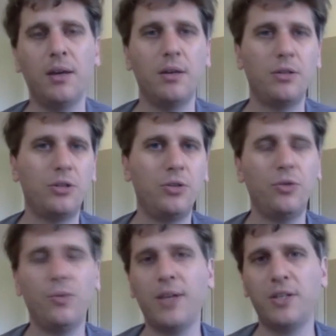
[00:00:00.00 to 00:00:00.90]
to
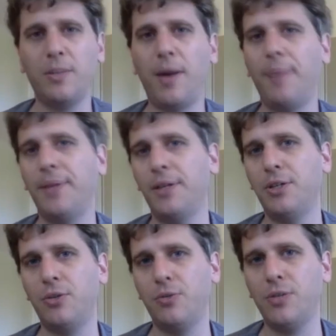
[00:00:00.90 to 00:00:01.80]
the rest of the
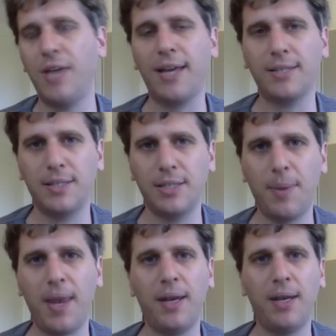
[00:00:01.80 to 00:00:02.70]
population through taxes and
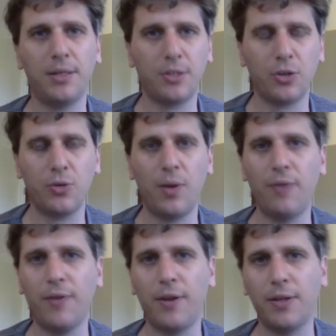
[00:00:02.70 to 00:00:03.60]
spending and social
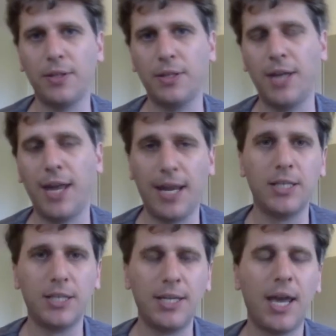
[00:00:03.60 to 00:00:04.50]
welfare and things like that,
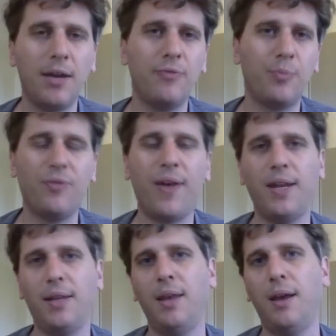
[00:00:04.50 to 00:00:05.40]
instead of
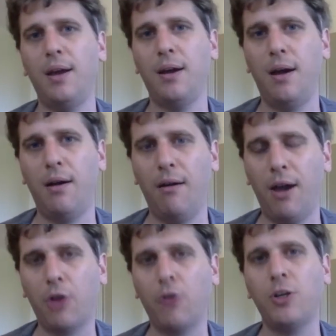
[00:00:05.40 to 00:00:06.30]
preventing the
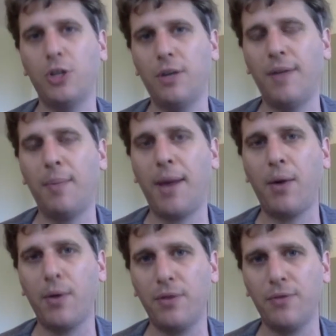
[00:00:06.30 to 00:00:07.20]
accretion of that
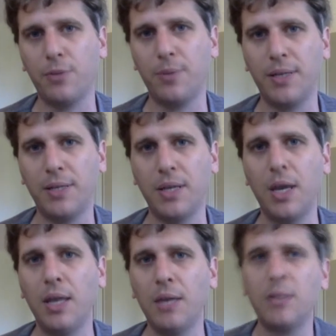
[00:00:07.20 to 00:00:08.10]
power in the first place.
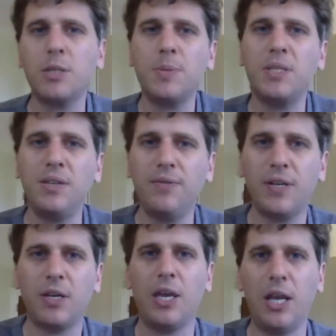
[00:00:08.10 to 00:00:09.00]
There's a
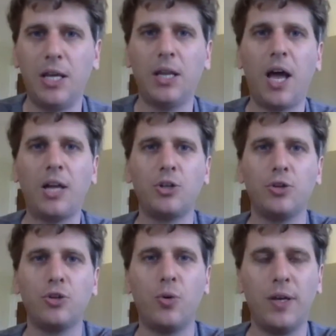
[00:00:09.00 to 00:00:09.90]
specific mm-hmm.
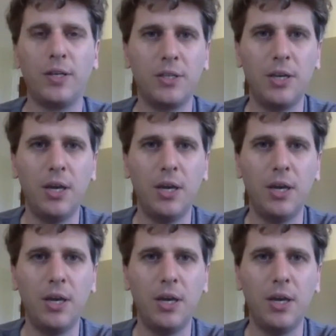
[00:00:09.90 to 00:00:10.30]
ideological choice,